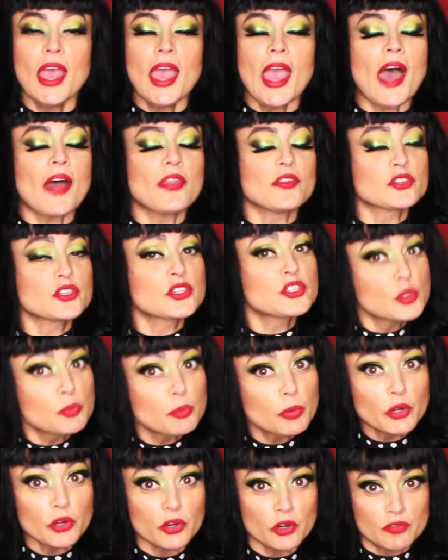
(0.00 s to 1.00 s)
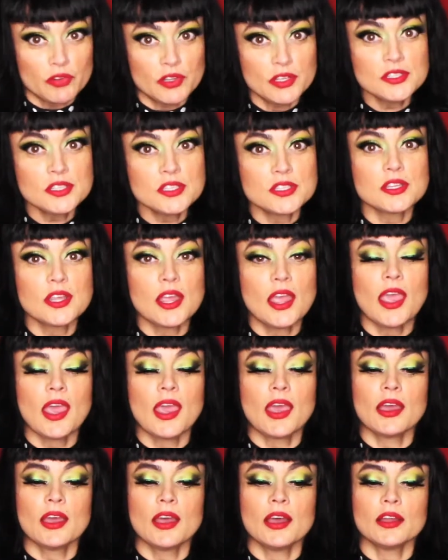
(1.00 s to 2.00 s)
and they're super nervous.
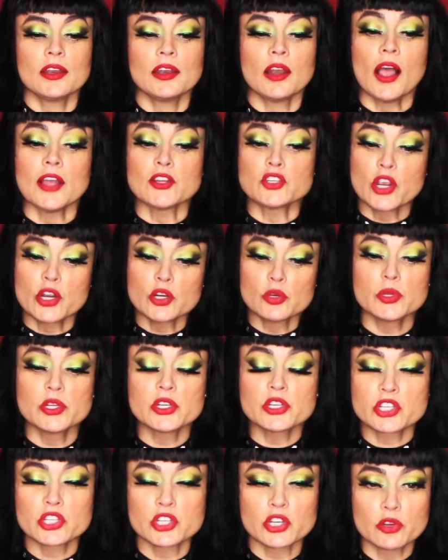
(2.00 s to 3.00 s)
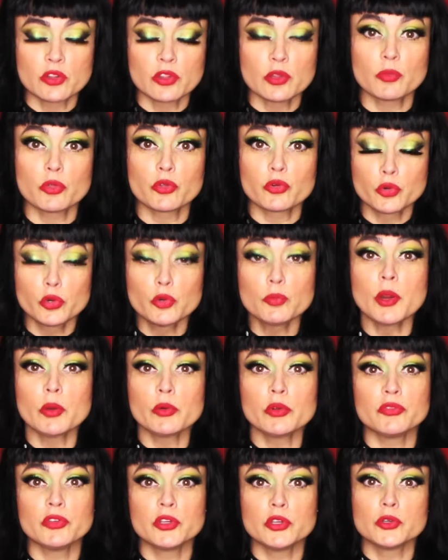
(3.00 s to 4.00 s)
And I try to reassure them through my
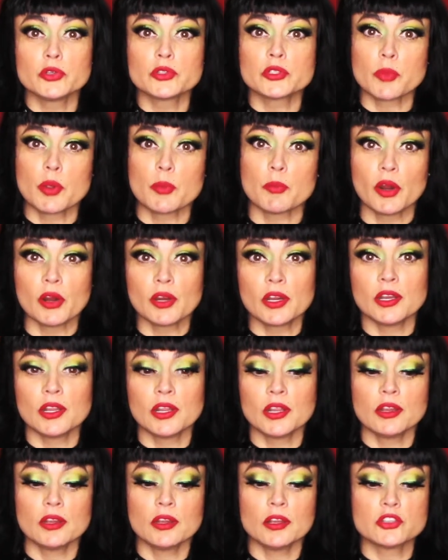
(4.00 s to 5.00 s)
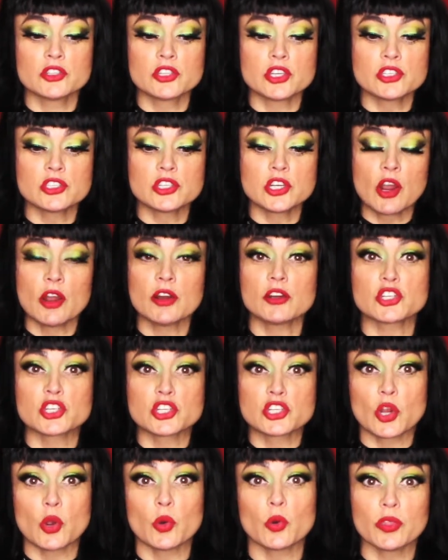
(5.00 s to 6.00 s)
reviews and my marketing just to kind of
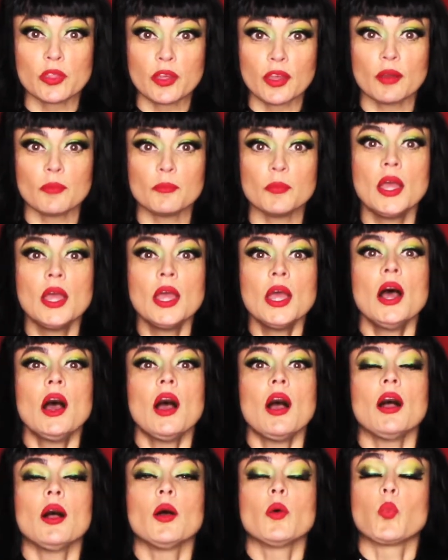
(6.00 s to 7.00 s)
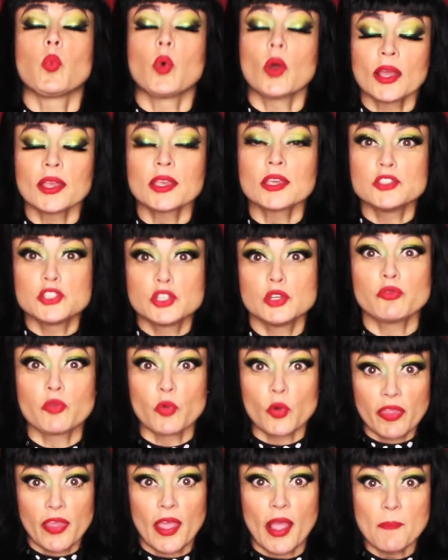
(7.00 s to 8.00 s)
show them uh, what I can do for
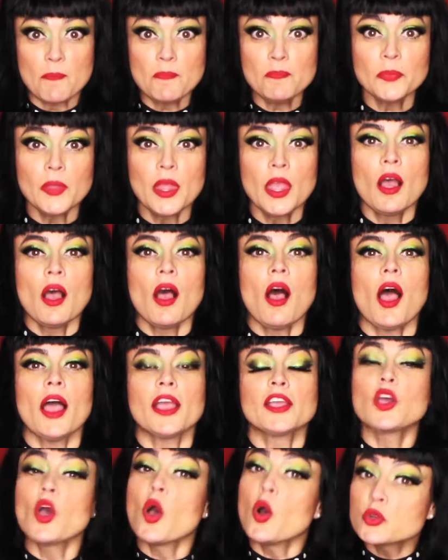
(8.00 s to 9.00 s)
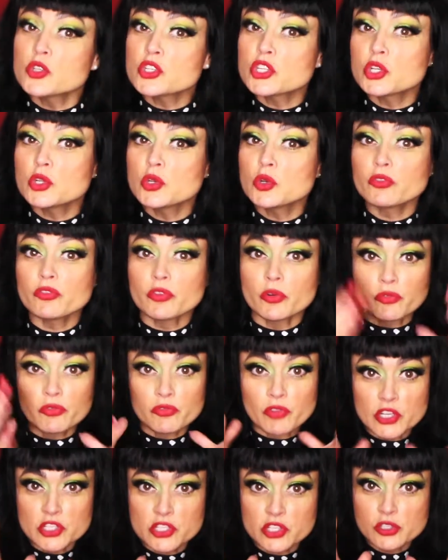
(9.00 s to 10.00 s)
them. I coach you from
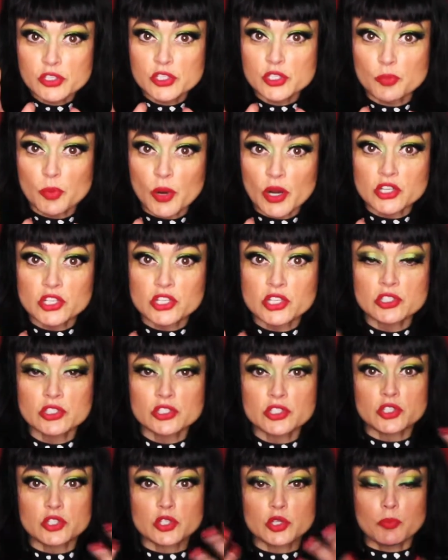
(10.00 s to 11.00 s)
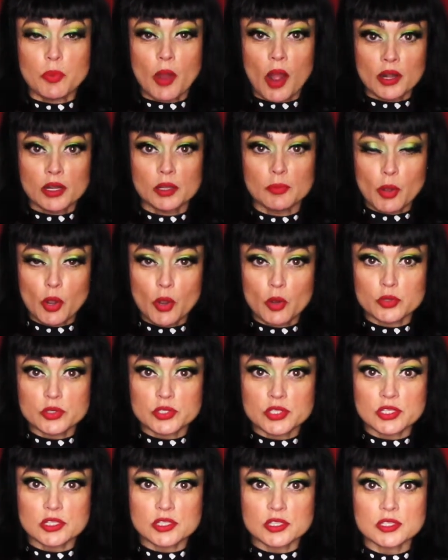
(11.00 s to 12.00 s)
facial expressions to body
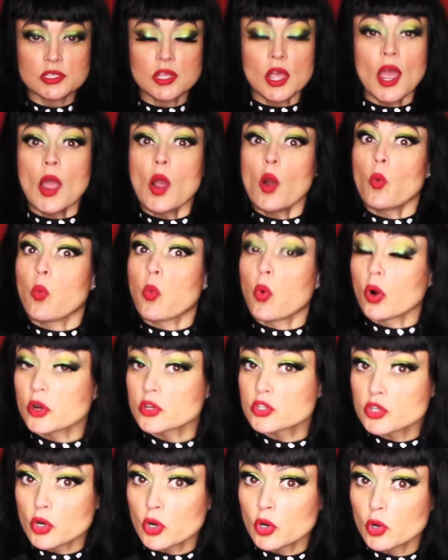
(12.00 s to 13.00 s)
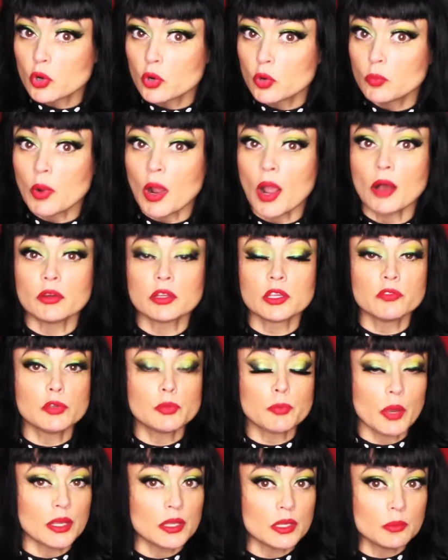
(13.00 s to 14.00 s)
poses, wardrobe. I'll give you
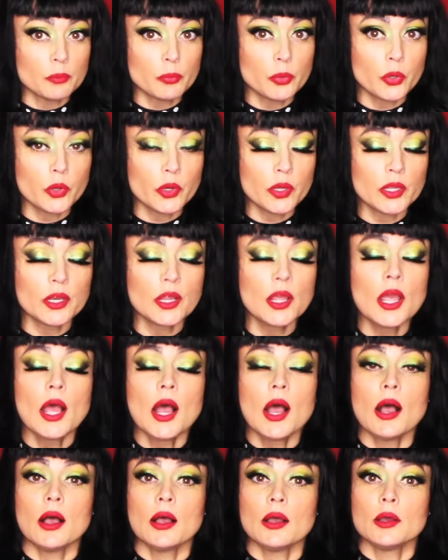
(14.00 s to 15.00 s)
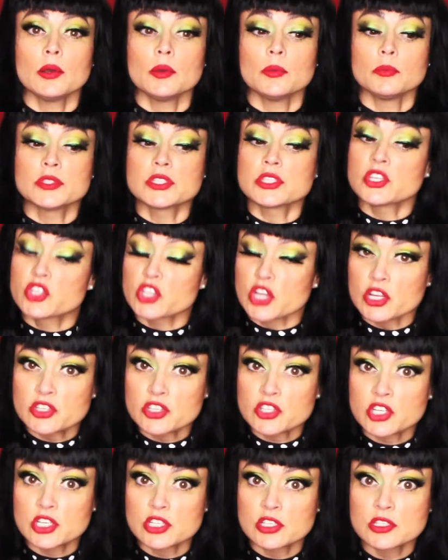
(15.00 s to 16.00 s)
my input, um,
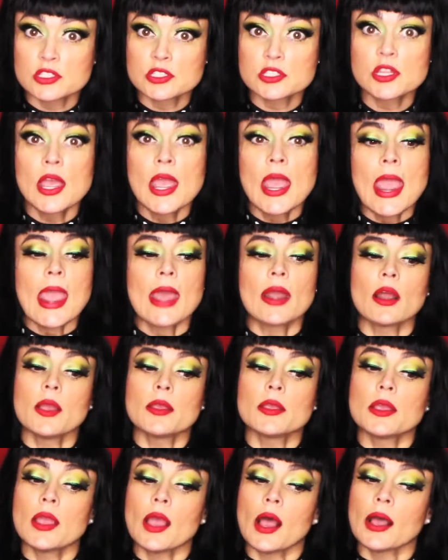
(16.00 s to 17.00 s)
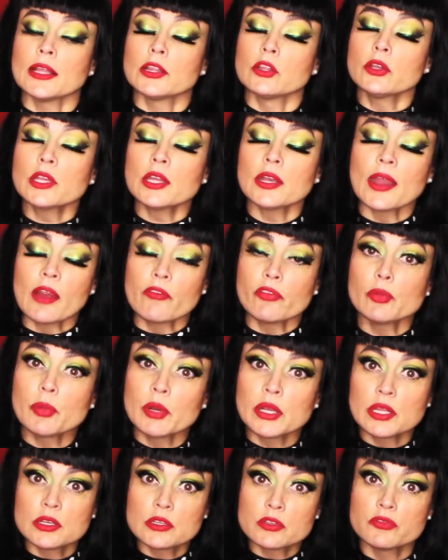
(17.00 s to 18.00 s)
suggestions, and I, I look at
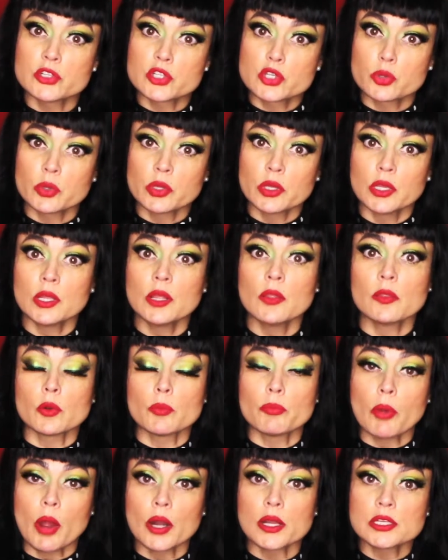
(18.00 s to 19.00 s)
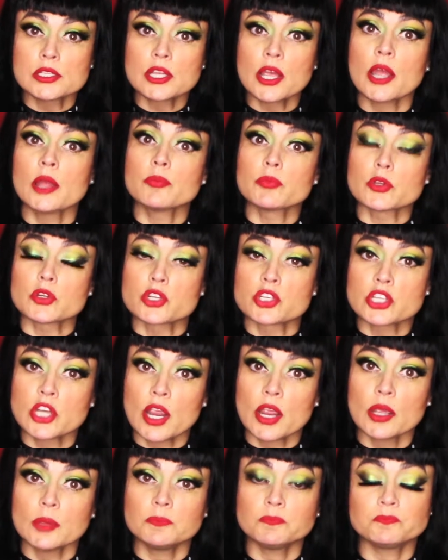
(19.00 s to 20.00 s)
everybody individually their body type, their
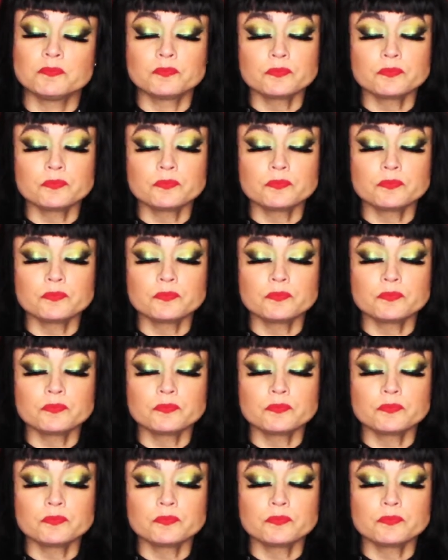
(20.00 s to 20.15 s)
shape